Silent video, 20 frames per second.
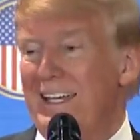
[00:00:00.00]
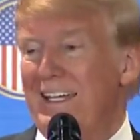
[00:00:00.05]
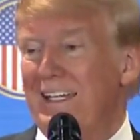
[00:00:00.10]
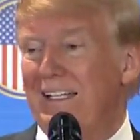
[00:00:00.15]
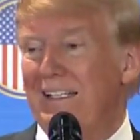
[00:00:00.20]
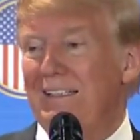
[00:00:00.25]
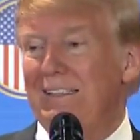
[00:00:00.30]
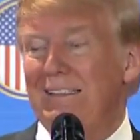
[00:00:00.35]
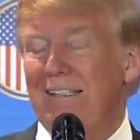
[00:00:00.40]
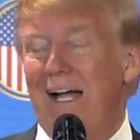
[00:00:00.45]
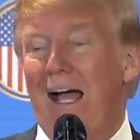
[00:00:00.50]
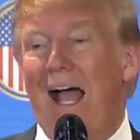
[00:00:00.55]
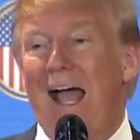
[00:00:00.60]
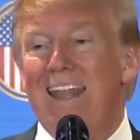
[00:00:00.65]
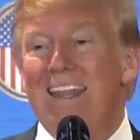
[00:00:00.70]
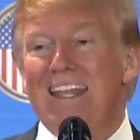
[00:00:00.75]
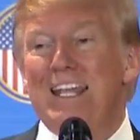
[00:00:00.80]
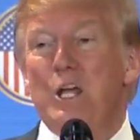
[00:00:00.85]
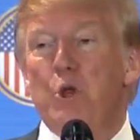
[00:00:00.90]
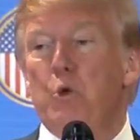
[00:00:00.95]
deal, I
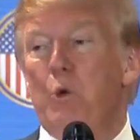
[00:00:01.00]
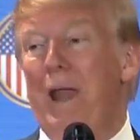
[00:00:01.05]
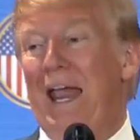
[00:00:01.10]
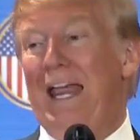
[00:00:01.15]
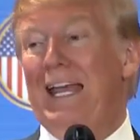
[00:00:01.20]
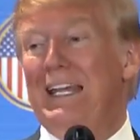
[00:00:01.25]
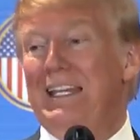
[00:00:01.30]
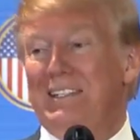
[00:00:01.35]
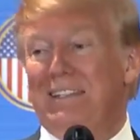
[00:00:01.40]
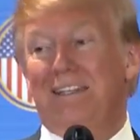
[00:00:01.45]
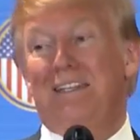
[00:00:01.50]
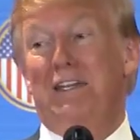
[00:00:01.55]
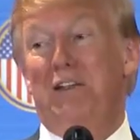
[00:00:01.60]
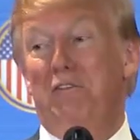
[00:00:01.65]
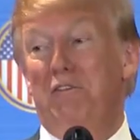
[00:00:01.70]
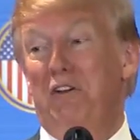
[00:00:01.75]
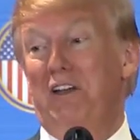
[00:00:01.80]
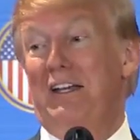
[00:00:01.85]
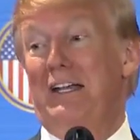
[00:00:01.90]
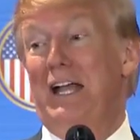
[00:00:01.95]
think Iran is a
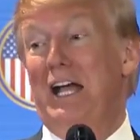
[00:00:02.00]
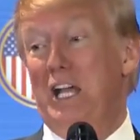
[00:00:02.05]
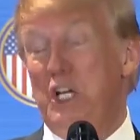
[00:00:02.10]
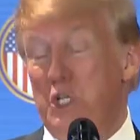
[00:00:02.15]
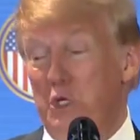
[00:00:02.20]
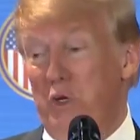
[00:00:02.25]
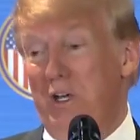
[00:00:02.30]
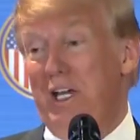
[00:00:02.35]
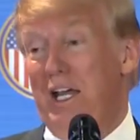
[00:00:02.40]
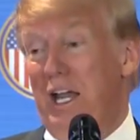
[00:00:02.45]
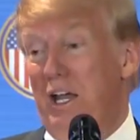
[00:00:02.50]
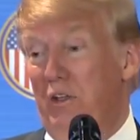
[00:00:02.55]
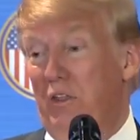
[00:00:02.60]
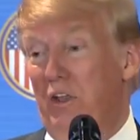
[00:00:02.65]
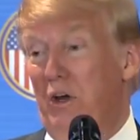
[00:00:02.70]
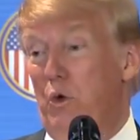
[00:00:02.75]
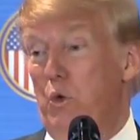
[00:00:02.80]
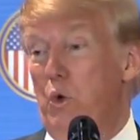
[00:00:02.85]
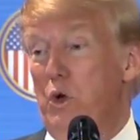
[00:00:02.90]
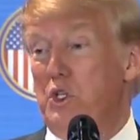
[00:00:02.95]
different country now
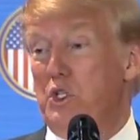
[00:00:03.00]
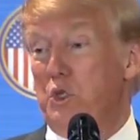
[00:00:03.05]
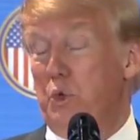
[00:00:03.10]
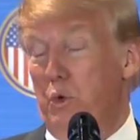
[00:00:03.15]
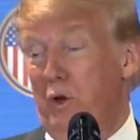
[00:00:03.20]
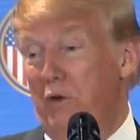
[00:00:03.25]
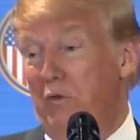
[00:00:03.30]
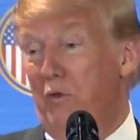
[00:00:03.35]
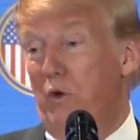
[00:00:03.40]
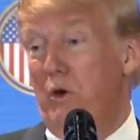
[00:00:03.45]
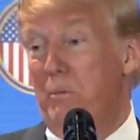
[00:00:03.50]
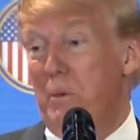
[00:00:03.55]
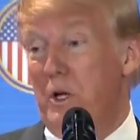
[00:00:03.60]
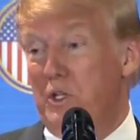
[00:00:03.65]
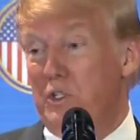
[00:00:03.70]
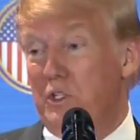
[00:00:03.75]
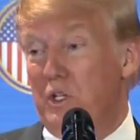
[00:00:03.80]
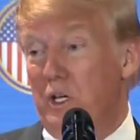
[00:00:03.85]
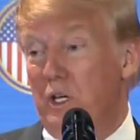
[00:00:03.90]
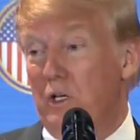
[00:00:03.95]
than it was 3 or 4
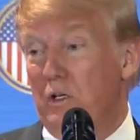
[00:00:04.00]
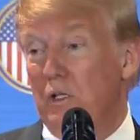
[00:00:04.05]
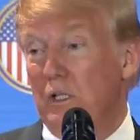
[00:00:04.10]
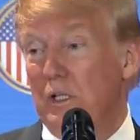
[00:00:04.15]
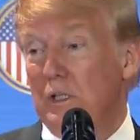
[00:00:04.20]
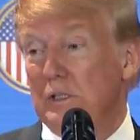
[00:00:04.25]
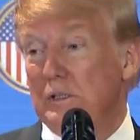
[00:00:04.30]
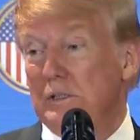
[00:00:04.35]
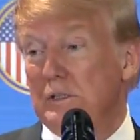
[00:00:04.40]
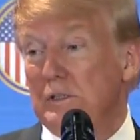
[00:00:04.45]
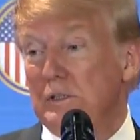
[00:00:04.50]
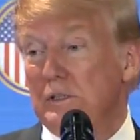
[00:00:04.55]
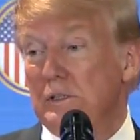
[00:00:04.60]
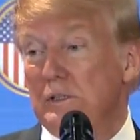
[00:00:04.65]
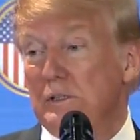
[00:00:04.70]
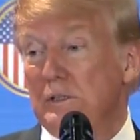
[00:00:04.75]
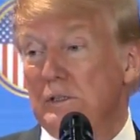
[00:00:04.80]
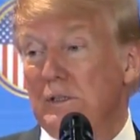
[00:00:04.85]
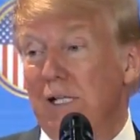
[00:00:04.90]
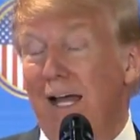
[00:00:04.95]
months ago.
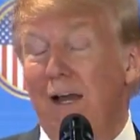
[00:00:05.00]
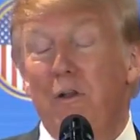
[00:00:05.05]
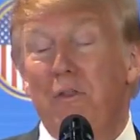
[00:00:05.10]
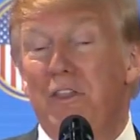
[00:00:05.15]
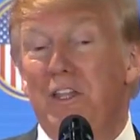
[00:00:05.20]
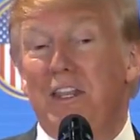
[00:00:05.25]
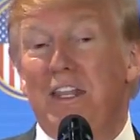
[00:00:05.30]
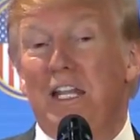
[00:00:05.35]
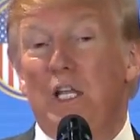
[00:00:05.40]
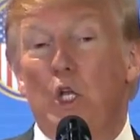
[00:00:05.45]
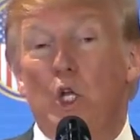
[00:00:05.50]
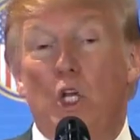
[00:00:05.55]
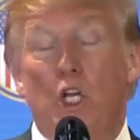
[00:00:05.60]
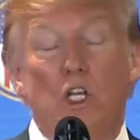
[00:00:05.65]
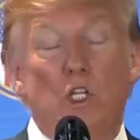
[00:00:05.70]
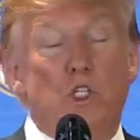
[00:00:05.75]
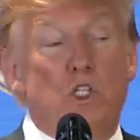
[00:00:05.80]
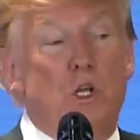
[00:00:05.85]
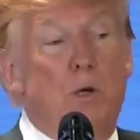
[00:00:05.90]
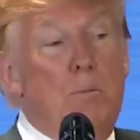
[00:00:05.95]
I don't think they're
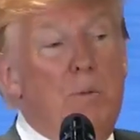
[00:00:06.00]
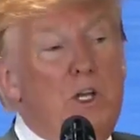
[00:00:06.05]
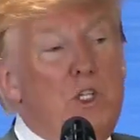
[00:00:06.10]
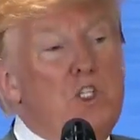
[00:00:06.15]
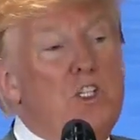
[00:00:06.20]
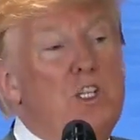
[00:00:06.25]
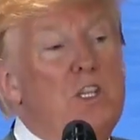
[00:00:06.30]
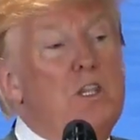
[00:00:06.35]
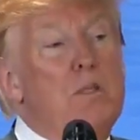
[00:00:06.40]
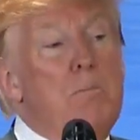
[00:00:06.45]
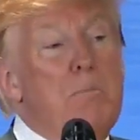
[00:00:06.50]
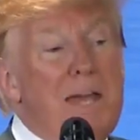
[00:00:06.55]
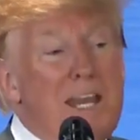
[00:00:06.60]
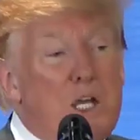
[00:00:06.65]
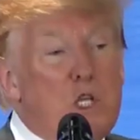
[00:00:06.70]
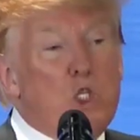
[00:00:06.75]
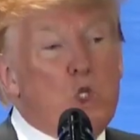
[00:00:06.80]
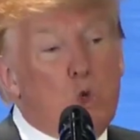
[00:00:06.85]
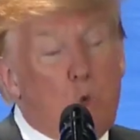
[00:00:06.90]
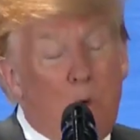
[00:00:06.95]
looking so much to the
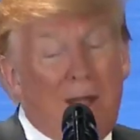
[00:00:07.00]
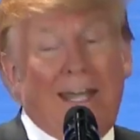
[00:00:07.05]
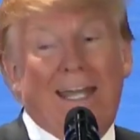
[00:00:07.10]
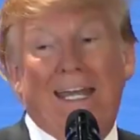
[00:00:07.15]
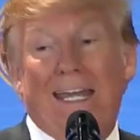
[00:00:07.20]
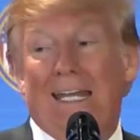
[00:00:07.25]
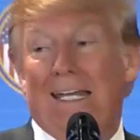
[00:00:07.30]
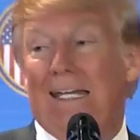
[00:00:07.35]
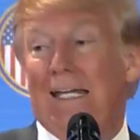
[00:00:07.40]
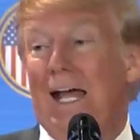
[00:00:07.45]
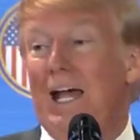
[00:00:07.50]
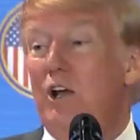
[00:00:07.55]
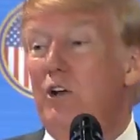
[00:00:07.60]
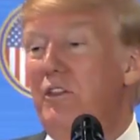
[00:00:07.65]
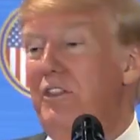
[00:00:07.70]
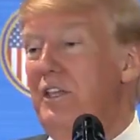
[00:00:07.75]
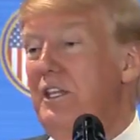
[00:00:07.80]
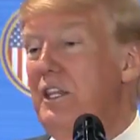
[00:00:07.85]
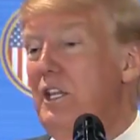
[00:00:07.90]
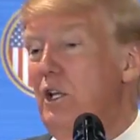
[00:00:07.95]
Mediterranean. I
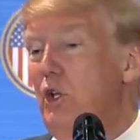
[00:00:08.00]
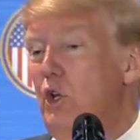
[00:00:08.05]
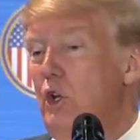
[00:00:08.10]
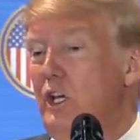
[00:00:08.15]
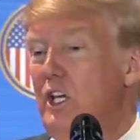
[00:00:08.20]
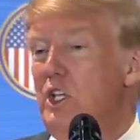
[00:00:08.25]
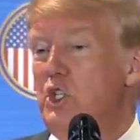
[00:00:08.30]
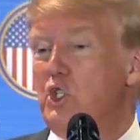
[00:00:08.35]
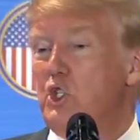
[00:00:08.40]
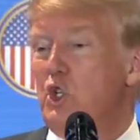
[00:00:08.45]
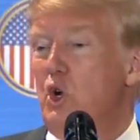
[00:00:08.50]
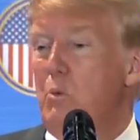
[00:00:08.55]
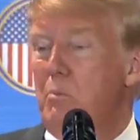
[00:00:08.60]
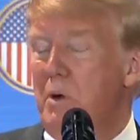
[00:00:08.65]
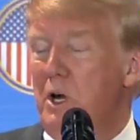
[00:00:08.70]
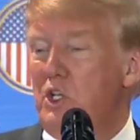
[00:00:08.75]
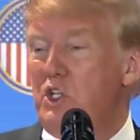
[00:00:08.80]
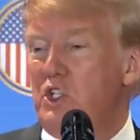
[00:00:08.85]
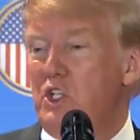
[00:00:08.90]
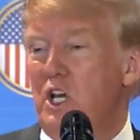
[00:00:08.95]
don't think they're looking so
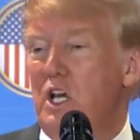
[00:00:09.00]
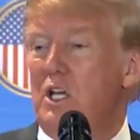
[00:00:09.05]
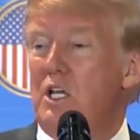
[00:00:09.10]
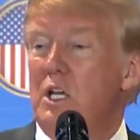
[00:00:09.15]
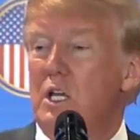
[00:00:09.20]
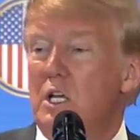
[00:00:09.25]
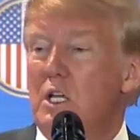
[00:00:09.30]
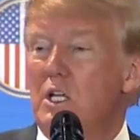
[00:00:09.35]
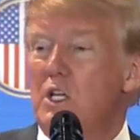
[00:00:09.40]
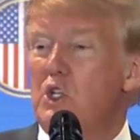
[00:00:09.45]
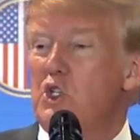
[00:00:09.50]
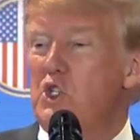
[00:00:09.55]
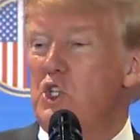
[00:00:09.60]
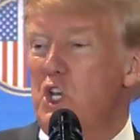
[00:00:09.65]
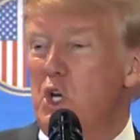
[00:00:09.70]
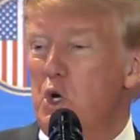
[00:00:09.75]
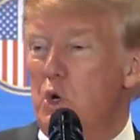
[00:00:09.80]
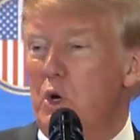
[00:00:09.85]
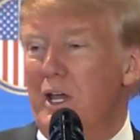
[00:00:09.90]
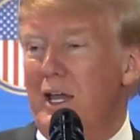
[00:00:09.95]
much at
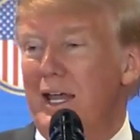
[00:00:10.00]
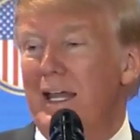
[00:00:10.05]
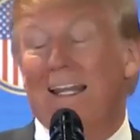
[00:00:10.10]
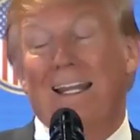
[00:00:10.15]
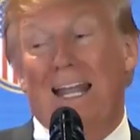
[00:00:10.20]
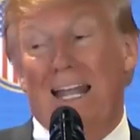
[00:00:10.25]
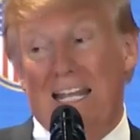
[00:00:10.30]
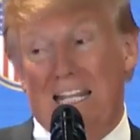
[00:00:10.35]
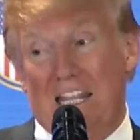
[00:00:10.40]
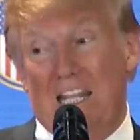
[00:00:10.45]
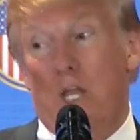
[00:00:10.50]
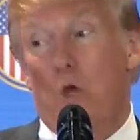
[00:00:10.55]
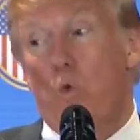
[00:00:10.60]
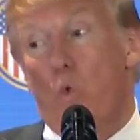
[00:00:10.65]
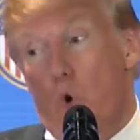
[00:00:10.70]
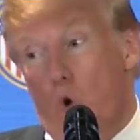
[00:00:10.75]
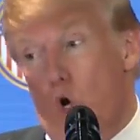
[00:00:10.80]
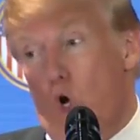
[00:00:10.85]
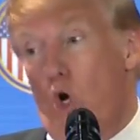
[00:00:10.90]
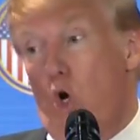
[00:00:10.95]
Syria like they
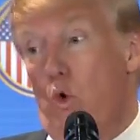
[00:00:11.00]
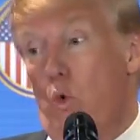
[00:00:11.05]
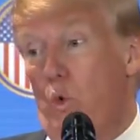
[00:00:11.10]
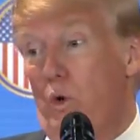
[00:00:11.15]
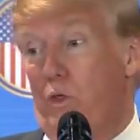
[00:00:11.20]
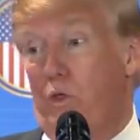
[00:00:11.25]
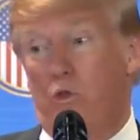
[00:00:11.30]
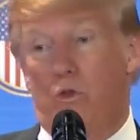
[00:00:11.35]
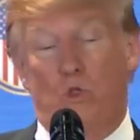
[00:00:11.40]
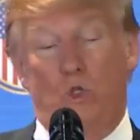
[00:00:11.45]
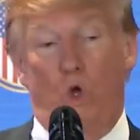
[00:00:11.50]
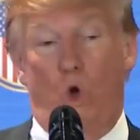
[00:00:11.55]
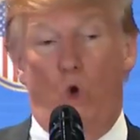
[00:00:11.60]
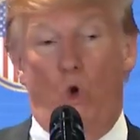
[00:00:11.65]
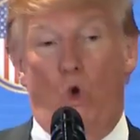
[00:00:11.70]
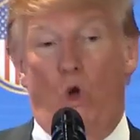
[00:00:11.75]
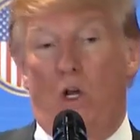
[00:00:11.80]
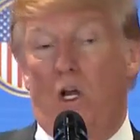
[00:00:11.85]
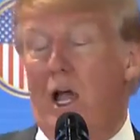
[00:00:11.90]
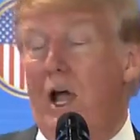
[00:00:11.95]
were with
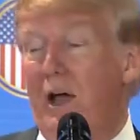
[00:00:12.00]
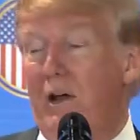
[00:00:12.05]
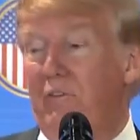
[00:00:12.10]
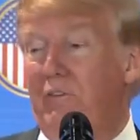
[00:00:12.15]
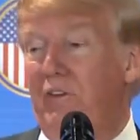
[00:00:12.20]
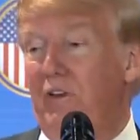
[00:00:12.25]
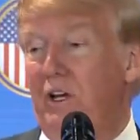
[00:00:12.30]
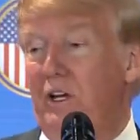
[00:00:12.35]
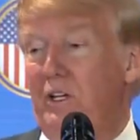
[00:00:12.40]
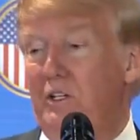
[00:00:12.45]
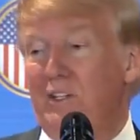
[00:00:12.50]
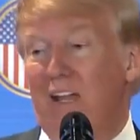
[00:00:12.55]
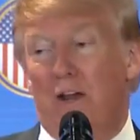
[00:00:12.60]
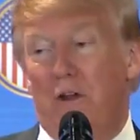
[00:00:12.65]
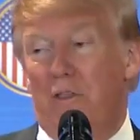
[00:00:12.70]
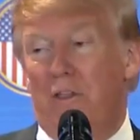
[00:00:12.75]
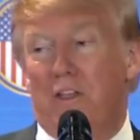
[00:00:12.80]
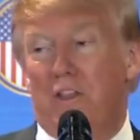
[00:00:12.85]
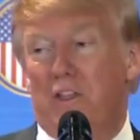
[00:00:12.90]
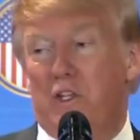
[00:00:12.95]
total confidence. I
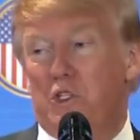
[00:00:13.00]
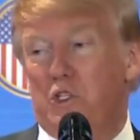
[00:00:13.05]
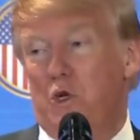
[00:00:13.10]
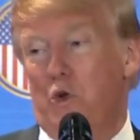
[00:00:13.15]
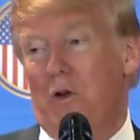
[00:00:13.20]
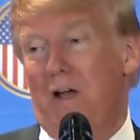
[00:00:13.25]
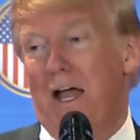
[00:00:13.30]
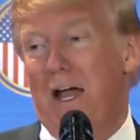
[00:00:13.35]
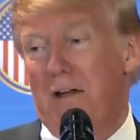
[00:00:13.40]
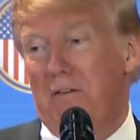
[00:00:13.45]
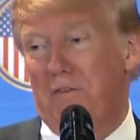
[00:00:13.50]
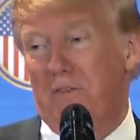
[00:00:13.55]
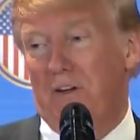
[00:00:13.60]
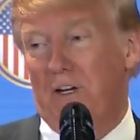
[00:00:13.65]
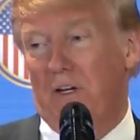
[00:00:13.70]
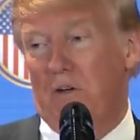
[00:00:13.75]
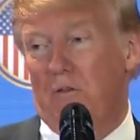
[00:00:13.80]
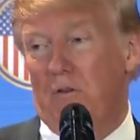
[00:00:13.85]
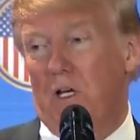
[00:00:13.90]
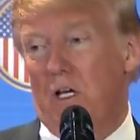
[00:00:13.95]
don't think they're so
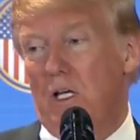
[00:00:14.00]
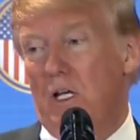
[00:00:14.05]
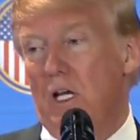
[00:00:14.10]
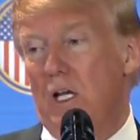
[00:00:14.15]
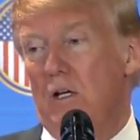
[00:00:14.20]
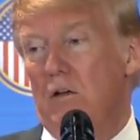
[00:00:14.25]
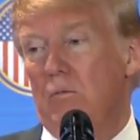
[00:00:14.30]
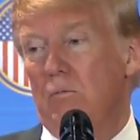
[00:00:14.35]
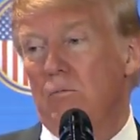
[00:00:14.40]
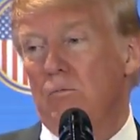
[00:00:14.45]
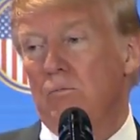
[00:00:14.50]
confident right now.